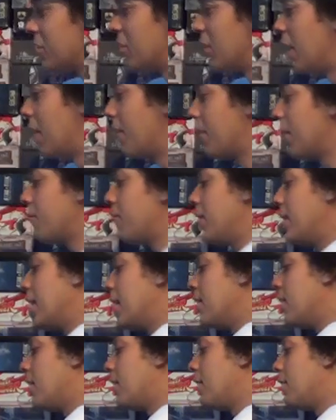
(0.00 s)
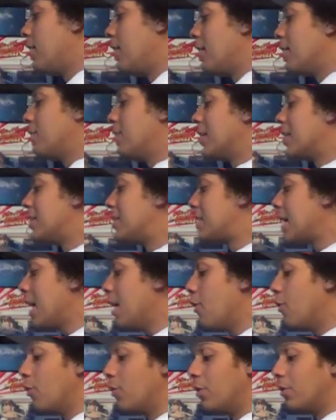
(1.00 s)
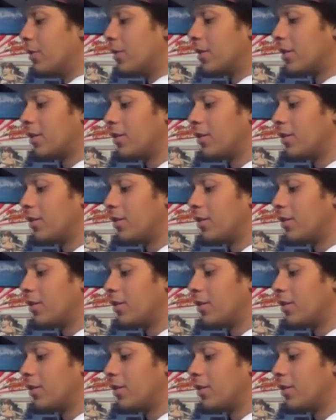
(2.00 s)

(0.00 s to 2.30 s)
stuff. I'm thinking, oh, I could tell you.